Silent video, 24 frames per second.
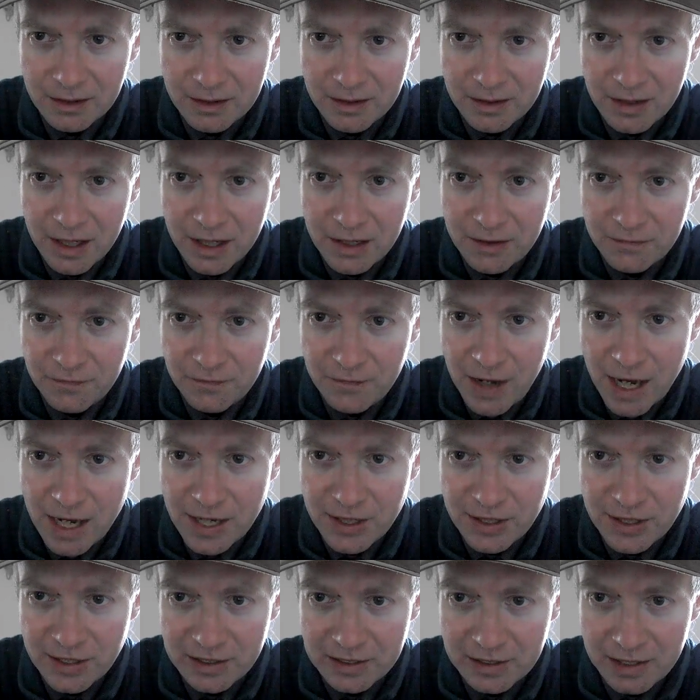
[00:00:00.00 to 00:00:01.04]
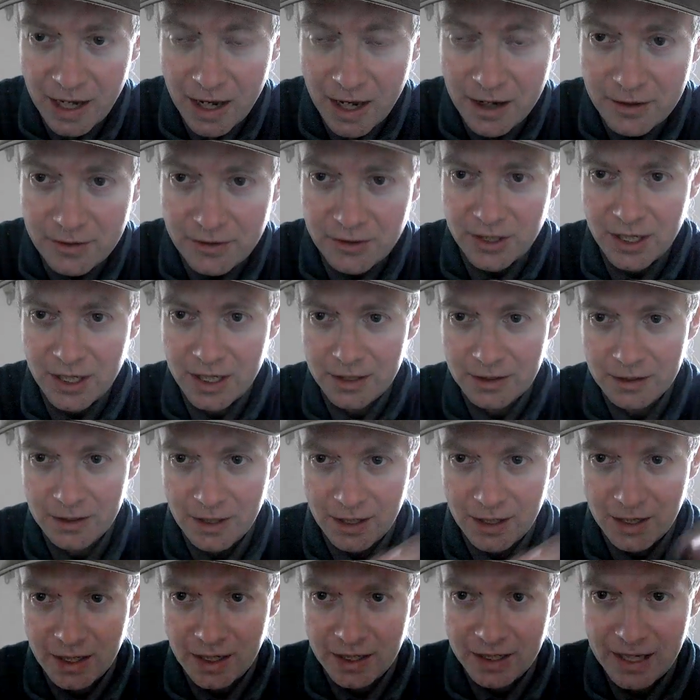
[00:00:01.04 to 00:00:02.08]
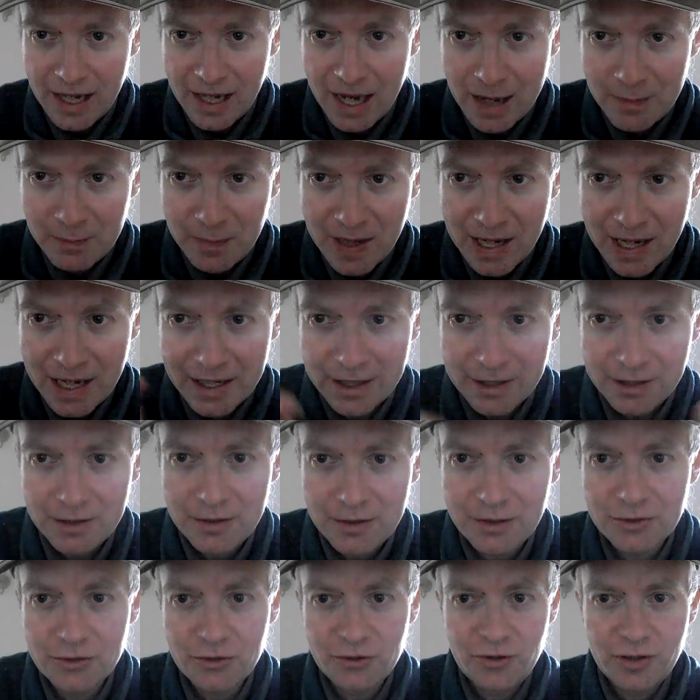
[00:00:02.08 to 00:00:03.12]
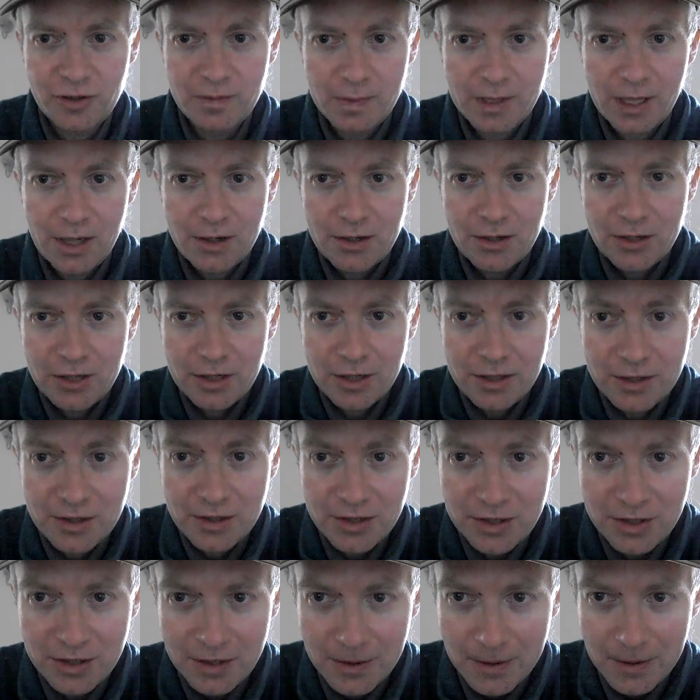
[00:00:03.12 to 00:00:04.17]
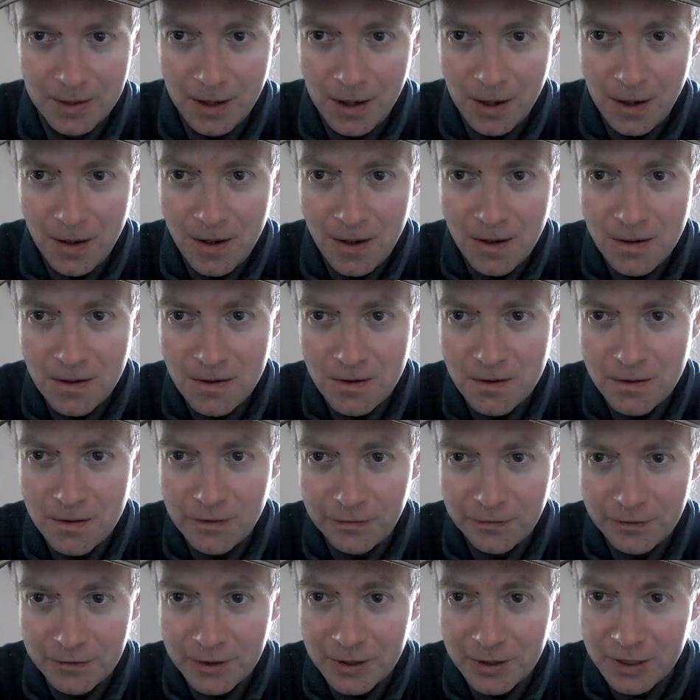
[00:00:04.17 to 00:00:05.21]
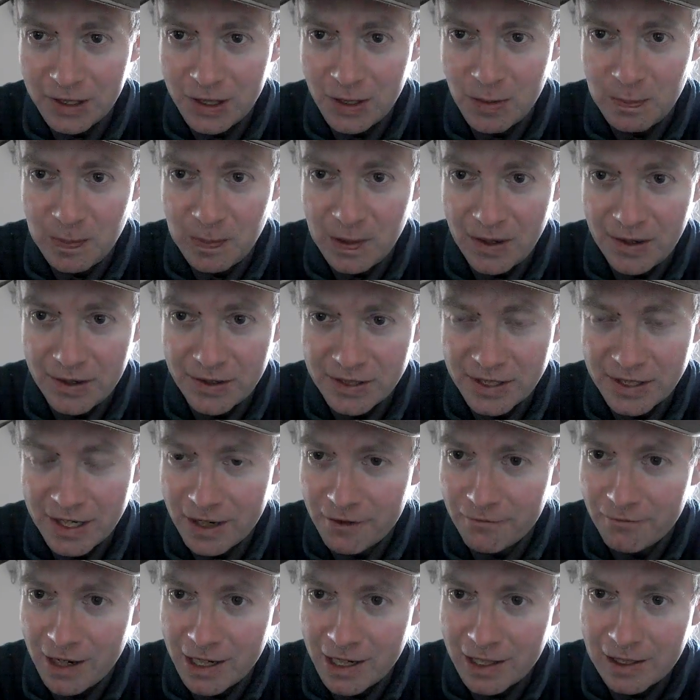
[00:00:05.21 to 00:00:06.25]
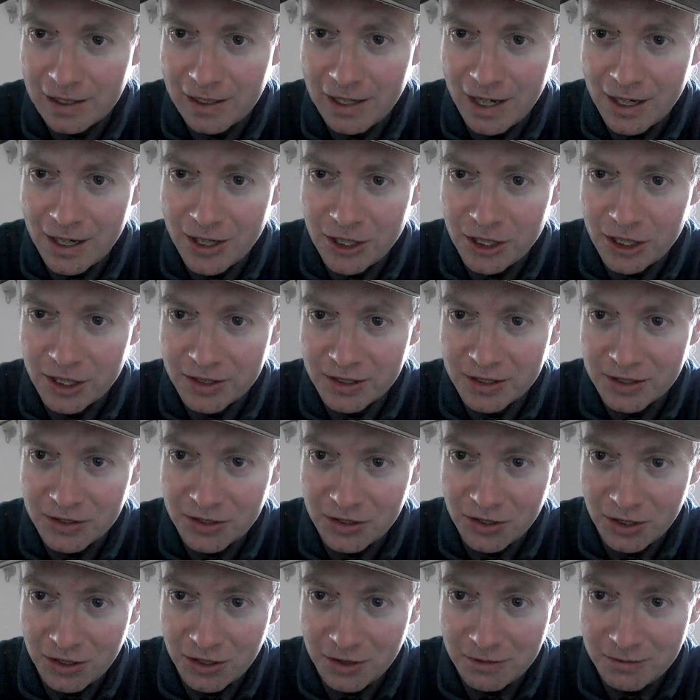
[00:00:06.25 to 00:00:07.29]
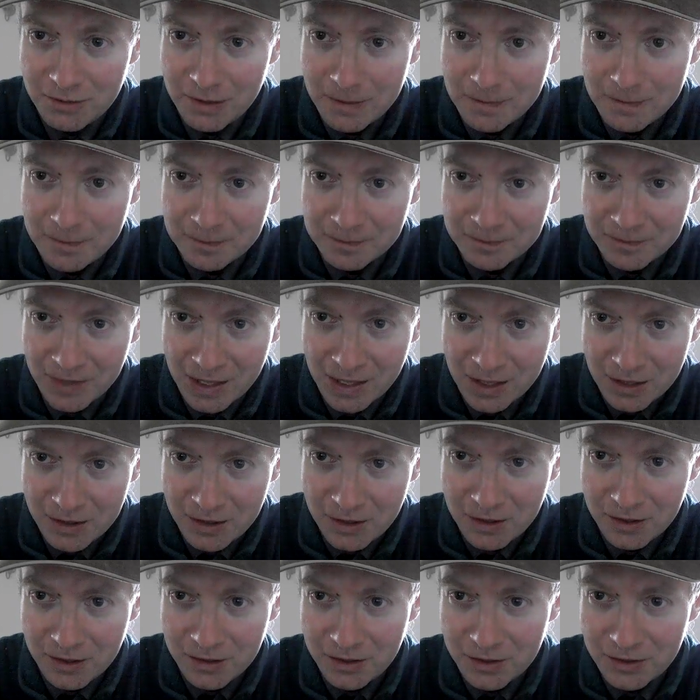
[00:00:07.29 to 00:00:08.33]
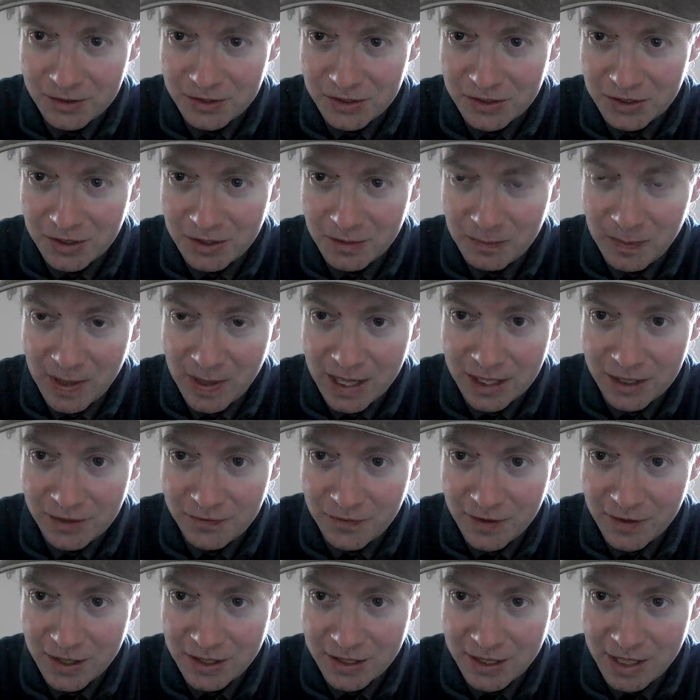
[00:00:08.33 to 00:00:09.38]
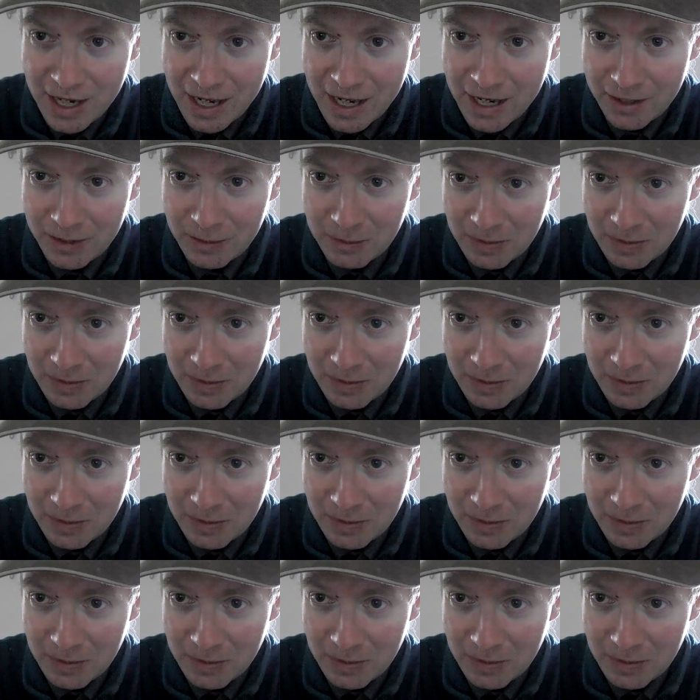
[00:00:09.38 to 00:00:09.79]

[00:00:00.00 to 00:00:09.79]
invest loads in campaign contributions. Oh, you pass that regulation to that benefits our